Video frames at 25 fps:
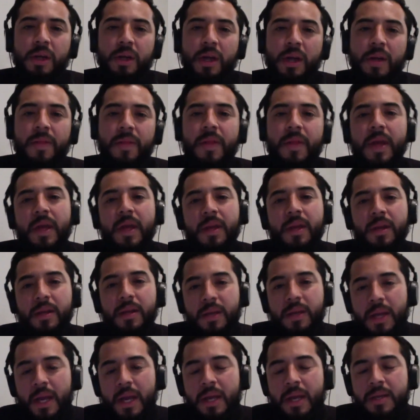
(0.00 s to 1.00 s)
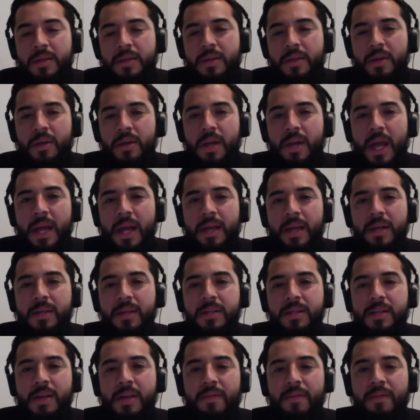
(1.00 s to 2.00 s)
And then, yes, they're lacking
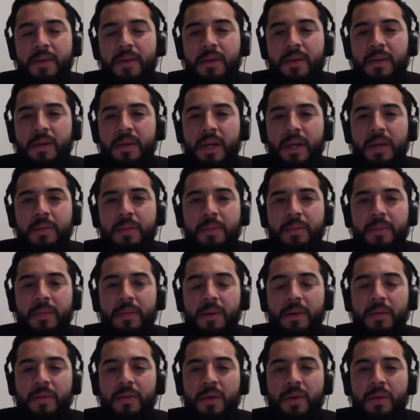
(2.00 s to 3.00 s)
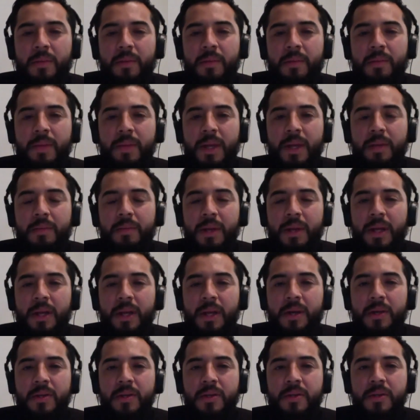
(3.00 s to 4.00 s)
7, 8 of their main
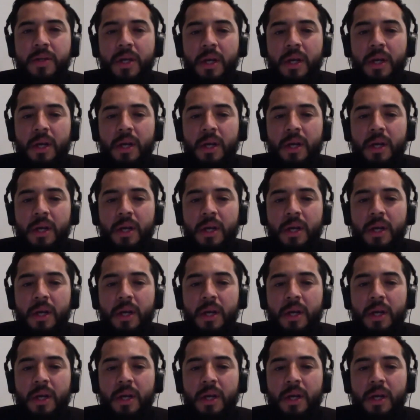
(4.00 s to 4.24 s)
players,